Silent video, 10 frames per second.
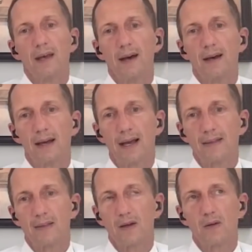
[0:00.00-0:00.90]
And
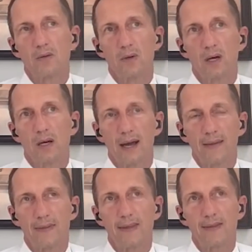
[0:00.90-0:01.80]
so I
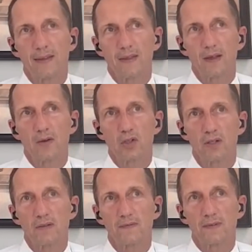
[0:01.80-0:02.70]
think this
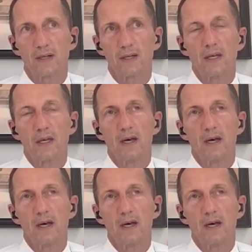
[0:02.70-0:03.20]
notion of